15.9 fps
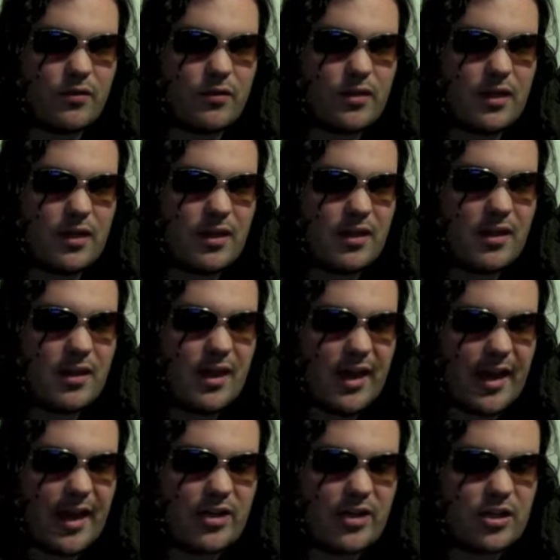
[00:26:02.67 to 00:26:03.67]
the
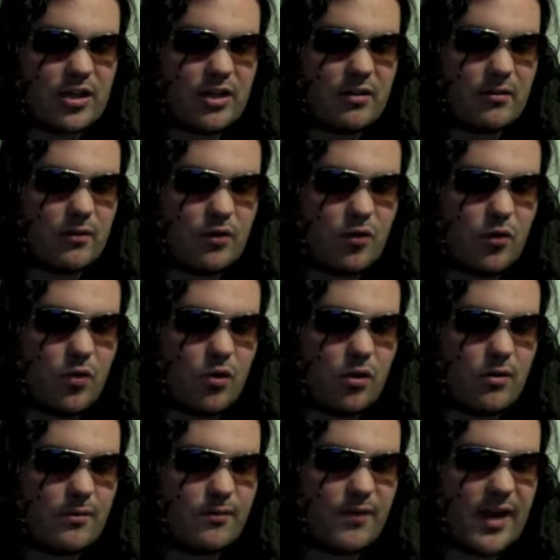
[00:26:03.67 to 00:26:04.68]
action,
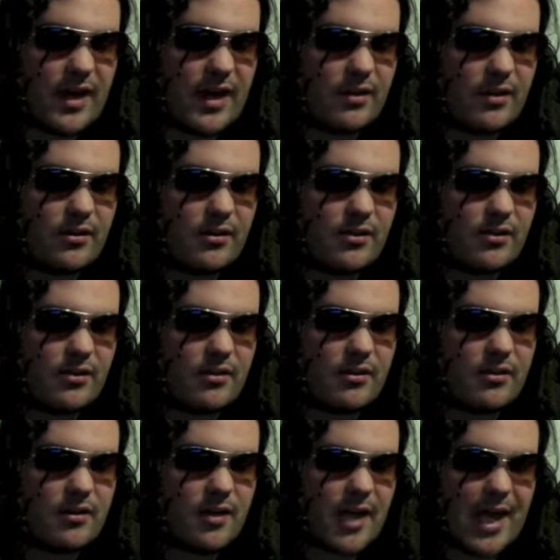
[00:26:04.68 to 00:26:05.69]
gore, violence,
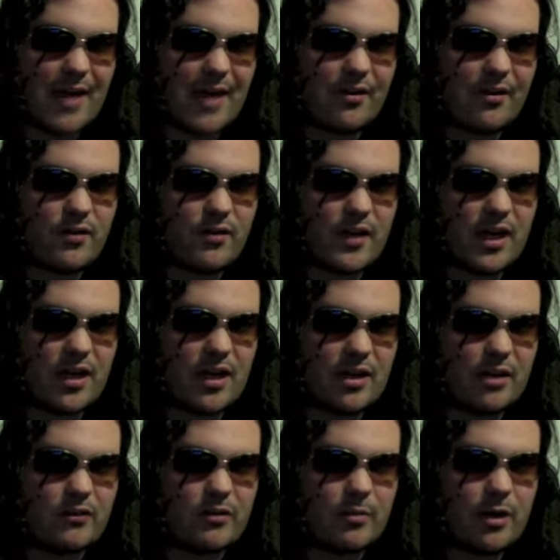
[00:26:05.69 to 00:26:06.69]
everything I
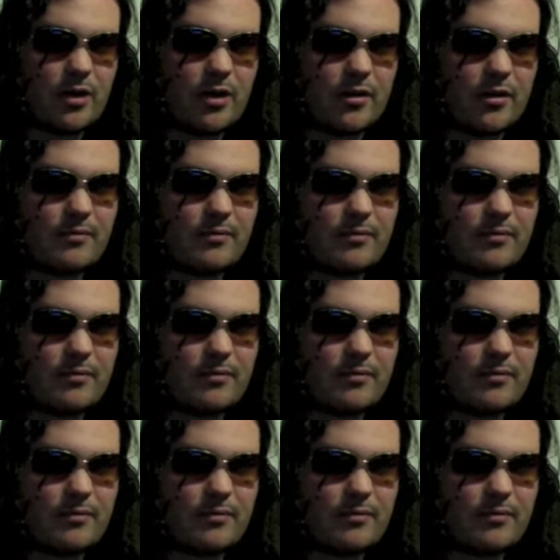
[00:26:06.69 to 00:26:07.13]
loved about it.